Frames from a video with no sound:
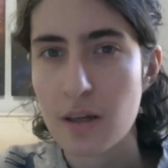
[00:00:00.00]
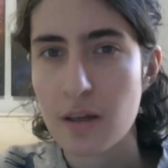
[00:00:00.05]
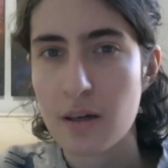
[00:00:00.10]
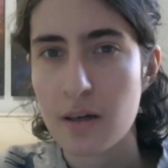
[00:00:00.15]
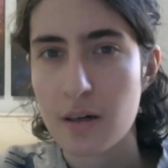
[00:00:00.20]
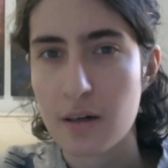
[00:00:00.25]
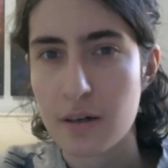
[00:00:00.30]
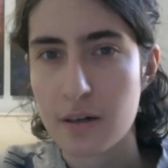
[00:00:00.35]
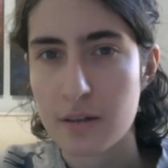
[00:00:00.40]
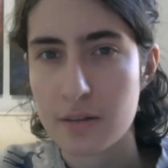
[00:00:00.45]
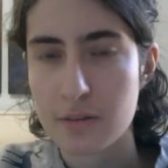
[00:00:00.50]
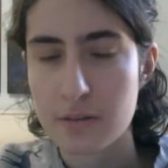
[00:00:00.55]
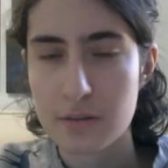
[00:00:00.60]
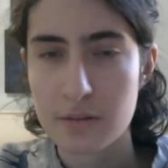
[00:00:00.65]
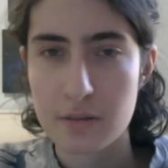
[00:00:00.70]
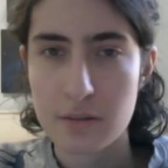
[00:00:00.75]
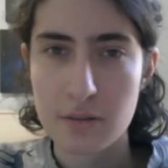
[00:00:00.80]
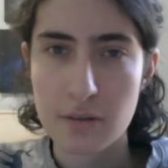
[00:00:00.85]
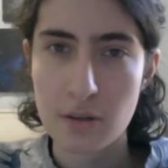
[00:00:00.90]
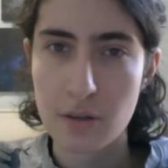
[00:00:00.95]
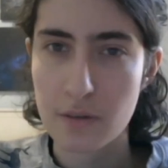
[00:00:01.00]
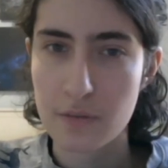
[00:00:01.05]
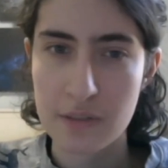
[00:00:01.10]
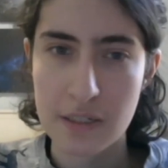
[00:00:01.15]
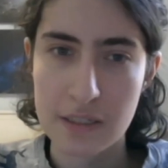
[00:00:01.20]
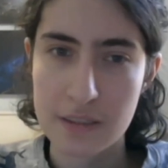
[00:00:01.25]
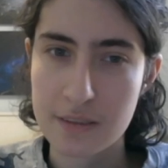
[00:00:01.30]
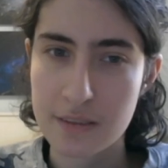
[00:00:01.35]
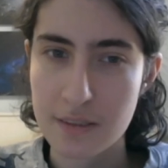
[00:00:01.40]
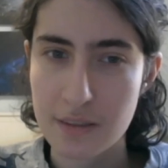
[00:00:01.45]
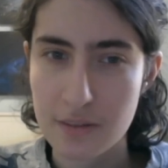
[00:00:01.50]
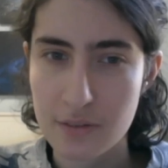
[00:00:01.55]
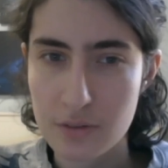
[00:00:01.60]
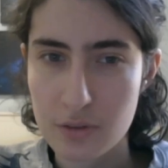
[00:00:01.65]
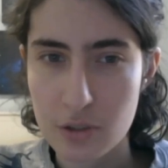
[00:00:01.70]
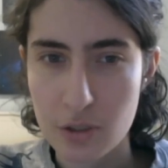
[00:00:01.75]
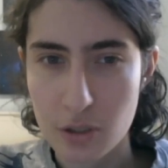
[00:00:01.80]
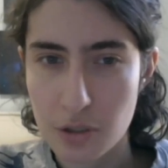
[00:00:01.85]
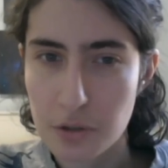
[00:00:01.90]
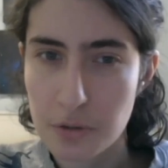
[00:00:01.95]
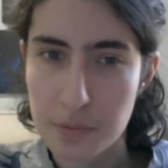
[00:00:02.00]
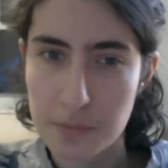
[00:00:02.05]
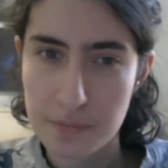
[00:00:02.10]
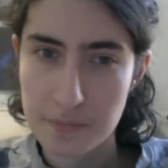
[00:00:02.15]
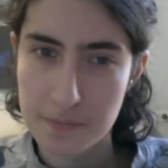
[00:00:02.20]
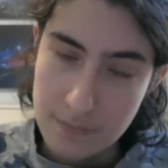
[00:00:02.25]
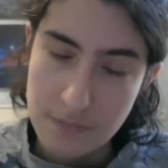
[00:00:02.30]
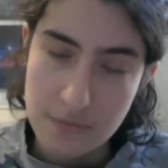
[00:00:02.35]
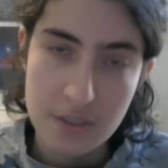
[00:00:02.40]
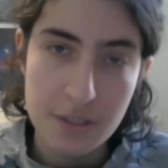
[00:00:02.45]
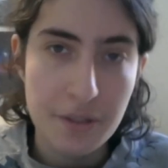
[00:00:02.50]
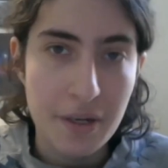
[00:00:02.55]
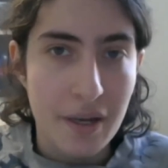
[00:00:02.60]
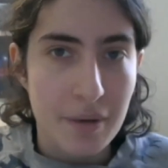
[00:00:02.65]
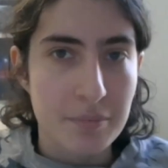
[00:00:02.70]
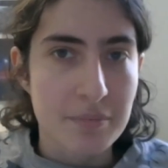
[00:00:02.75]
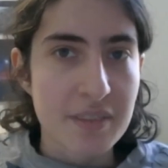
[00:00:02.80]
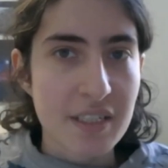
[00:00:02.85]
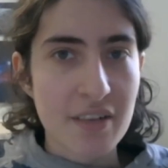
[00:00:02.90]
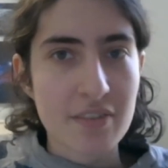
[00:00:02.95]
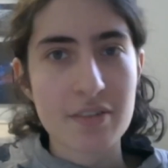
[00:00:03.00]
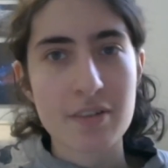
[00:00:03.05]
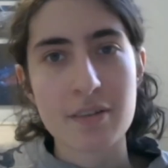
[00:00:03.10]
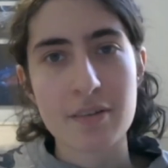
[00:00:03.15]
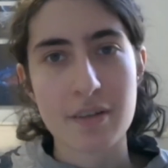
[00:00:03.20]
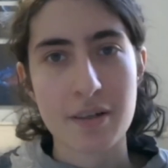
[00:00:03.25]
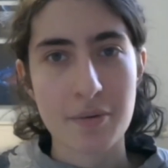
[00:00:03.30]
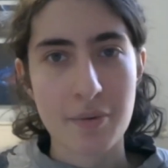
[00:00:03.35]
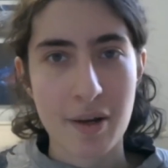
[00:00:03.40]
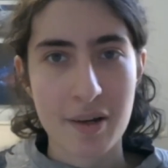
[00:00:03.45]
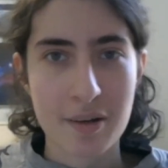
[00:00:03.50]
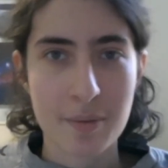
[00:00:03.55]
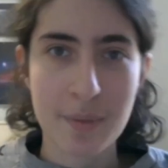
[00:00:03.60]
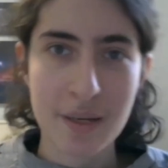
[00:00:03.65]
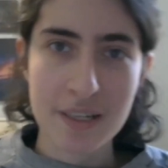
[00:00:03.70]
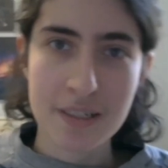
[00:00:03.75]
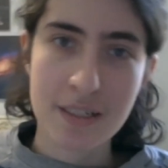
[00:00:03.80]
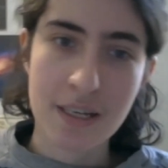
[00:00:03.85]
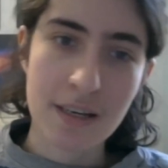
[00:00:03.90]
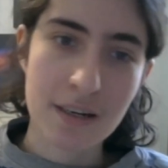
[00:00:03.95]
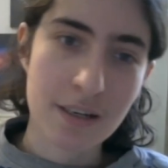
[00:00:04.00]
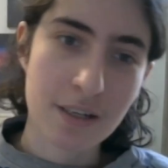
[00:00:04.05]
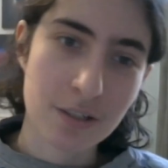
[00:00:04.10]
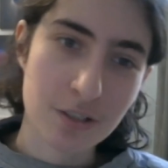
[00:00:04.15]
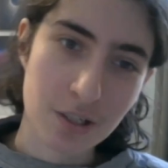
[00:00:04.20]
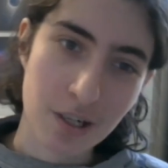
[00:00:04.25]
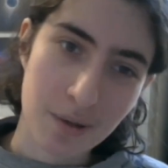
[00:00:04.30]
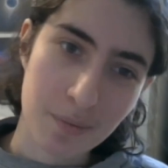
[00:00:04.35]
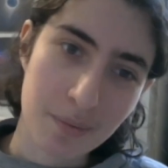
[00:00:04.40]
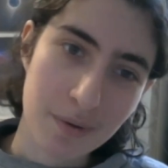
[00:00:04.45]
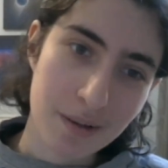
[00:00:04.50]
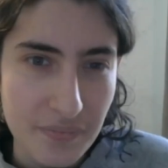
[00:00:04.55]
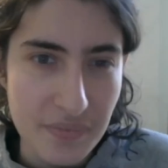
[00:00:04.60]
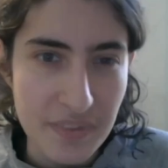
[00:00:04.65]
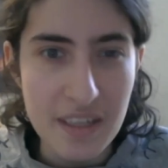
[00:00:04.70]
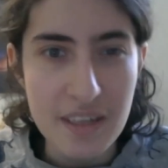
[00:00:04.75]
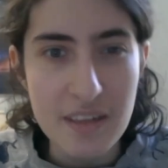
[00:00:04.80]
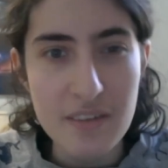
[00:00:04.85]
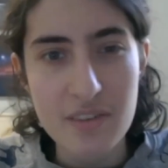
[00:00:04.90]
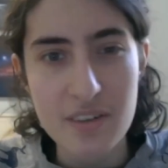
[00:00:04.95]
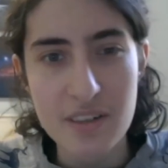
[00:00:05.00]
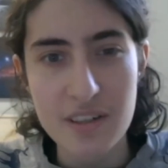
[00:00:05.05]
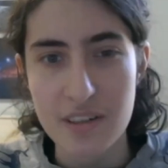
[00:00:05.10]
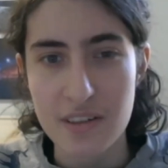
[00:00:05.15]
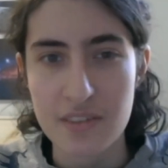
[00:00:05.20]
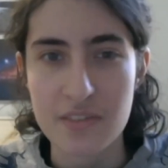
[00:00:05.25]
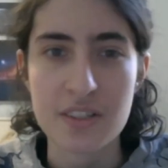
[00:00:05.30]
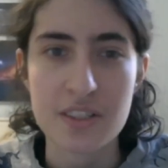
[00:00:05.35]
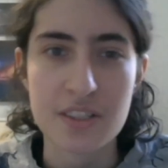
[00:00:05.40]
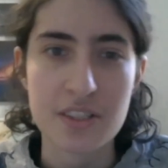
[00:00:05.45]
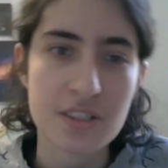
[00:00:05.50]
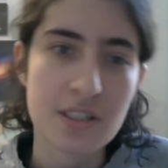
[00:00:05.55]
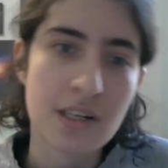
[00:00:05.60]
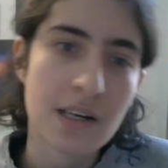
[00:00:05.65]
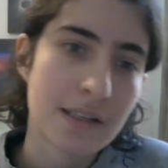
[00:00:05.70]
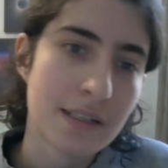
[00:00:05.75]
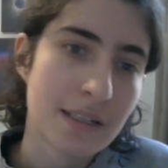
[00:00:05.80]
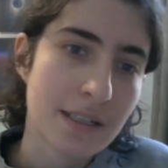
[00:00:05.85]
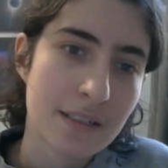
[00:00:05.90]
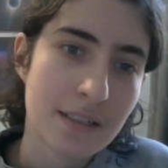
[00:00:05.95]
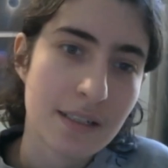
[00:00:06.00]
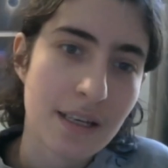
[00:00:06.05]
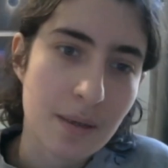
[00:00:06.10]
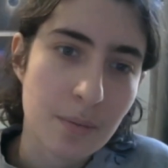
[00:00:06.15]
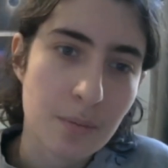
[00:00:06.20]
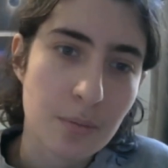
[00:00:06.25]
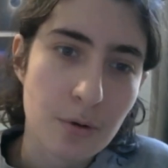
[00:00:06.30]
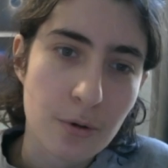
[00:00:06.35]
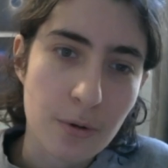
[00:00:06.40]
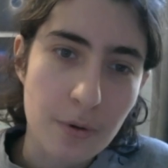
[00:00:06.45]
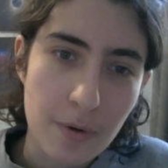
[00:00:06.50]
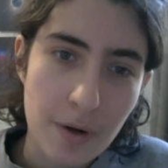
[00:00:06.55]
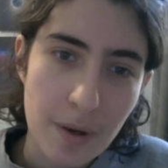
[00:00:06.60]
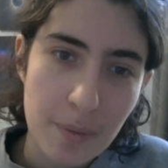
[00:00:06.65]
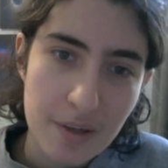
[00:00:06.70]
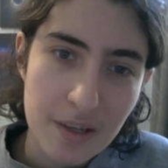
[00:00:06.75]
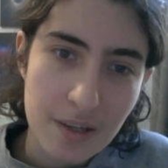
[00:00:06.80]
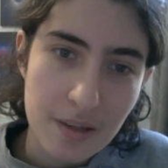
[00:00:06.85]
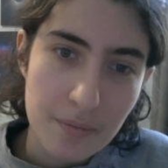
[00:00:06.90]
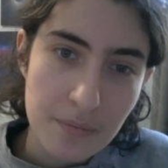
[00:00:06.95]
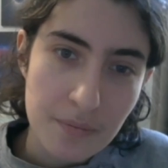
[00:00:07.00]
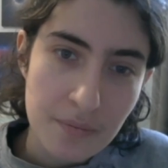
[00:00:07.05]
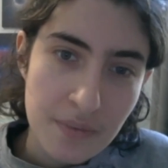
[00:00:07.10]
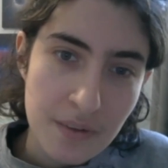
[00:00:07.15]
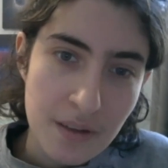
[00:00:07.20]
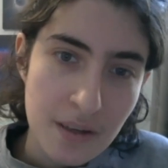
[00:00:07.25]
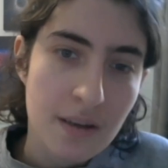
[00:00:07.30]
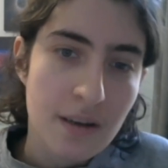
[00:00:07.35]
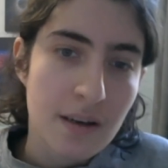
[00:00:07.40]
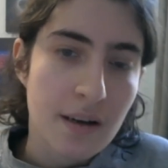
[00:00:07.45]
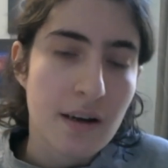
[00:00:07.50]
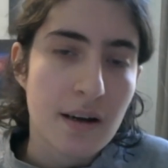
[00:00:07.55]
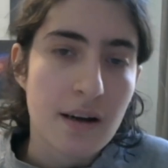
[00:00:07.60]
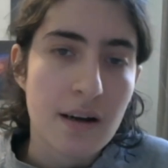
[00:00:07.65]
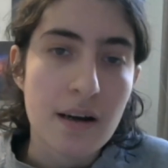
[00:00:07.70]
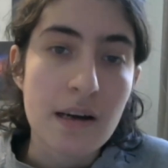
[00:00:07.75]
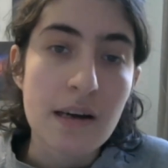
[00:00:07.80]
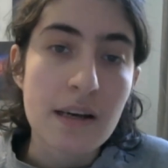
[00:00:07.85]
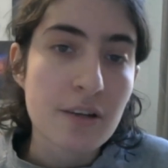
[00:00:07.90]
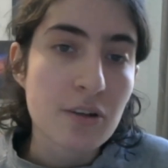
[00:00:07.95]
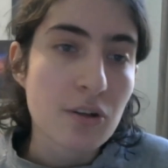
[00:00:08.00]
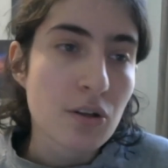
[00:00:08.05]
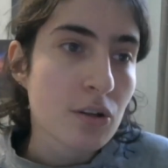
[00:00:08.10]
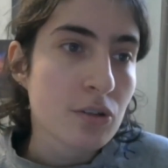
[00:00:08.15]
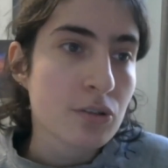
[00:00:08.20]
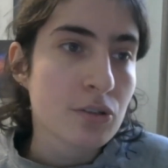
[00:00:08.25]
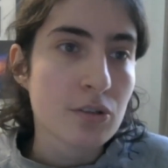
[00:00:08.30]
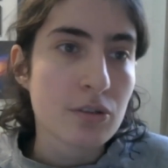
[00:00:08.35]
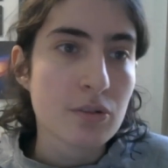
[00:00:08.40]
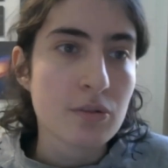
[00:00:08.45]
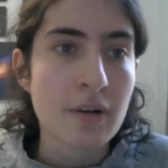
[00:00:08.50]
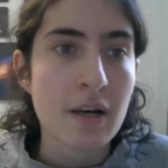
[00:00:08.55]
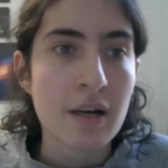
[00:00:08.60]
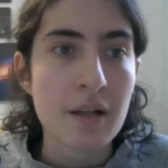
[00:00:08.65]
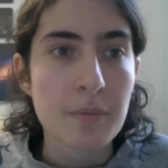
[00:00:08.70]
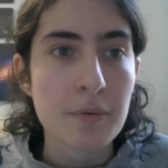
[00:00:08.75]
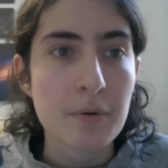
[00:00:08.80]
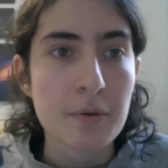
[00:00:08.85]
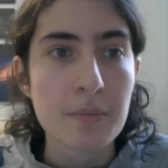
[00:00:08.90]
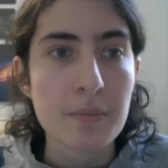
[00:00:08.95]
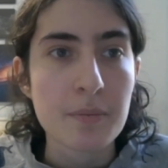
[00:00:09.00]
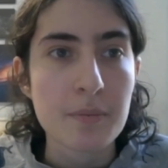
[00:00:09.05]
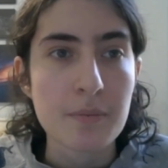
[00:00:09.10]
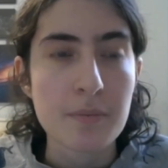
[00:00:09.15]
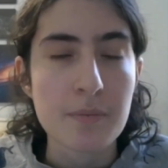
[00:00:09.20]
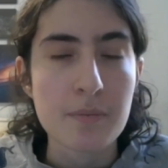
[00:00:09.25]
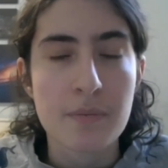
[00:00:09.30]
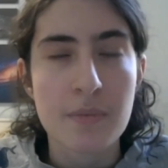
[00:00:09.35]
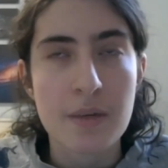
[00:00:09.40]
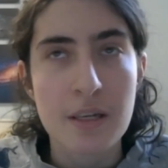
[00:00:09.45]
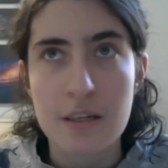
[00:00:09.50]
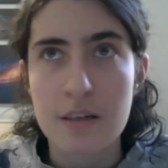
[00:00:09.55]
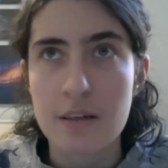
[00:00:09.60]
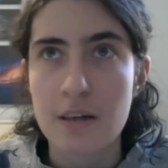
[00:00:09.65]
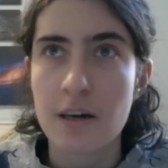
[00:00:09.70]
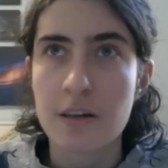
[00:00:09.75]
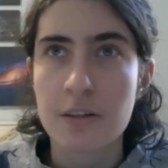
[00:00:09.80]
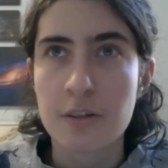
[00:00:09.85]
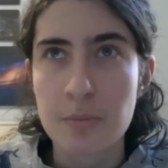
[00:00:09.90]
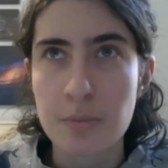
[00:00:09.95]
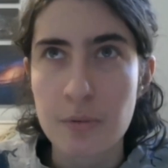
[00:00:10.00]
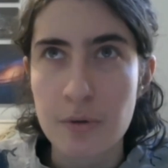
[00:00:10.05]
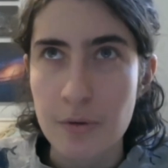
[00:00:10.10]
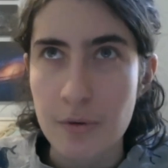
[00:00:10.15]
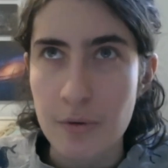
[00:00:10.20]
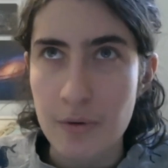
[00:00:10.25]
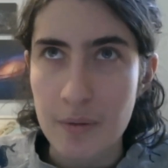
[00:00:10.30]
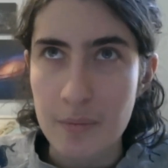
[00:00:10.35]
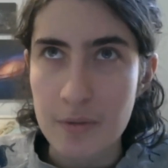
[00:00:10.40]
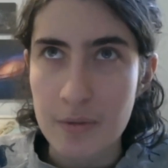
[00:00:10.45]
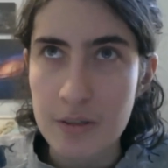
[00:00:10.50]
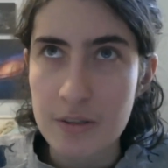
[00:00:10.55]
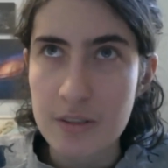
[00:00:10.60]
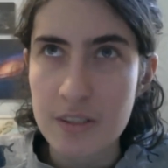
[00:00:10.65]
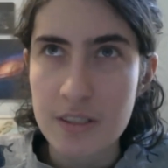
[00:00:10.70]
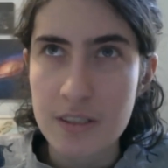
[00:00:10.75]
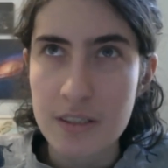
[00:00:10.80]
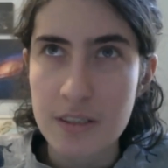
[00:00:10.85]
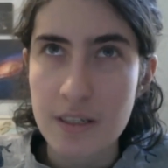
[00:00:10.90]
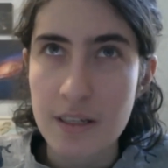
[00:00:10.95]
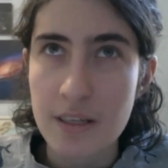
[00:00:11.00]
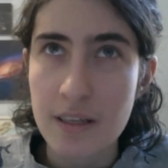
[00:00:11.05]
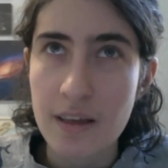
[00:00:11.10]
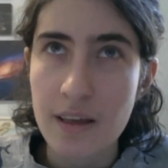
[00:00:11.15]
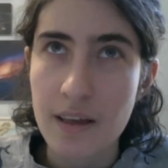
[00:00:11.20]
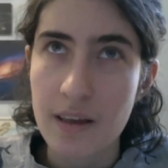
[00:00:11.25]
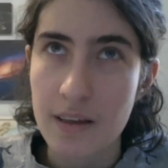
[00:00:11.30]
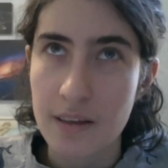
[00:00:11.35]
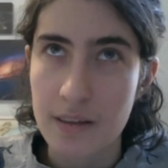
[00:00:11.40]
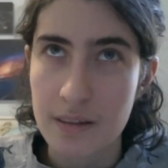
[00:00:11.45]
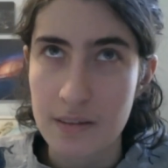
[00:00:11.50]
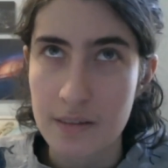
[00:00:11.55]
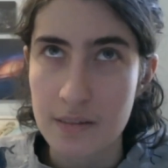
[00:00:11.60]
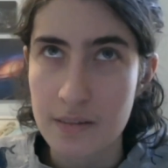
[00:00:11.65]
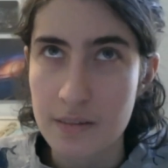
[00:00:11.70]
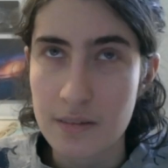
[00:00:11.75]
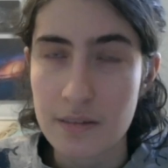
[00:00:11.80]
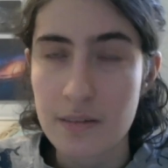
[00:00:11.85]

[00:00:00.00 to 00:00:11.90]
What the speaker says: all of that stuff. So yeah, definitely recommend getting a job, even if it's not in game programming. It'll also help you meet other programmers, and